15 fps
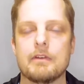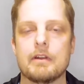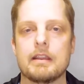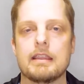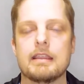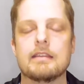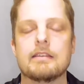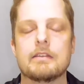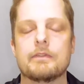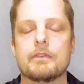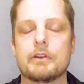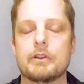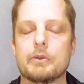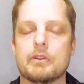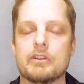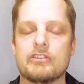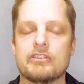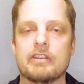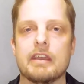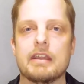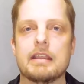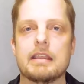very easy for you to
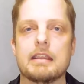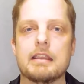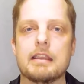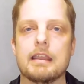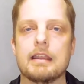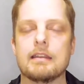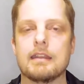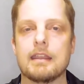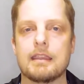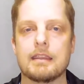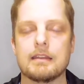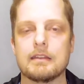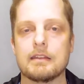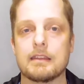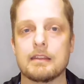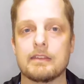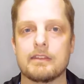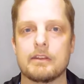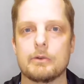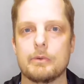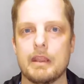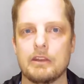study and take into
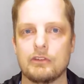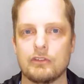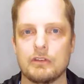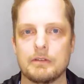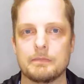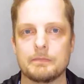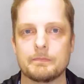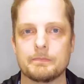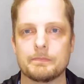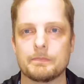consideration.